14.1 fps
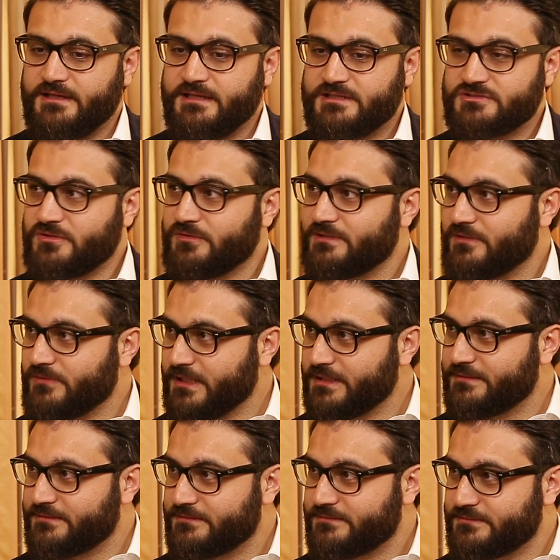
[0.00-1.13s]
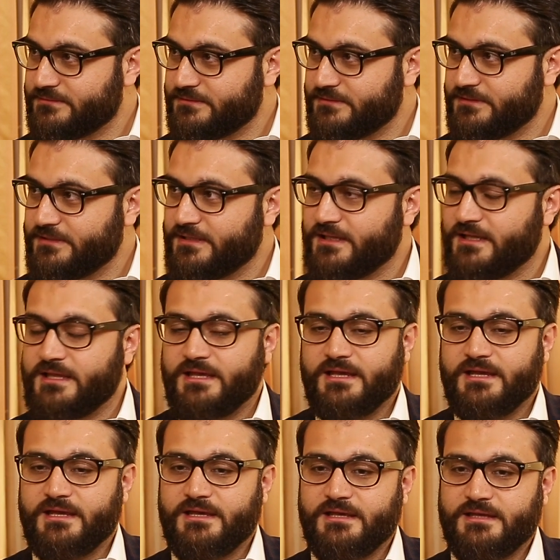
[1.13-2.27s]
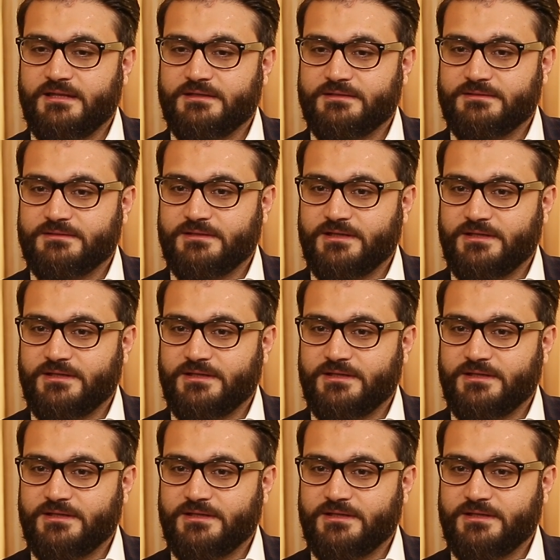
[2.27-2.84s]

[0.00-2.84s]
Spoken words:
is on the run, and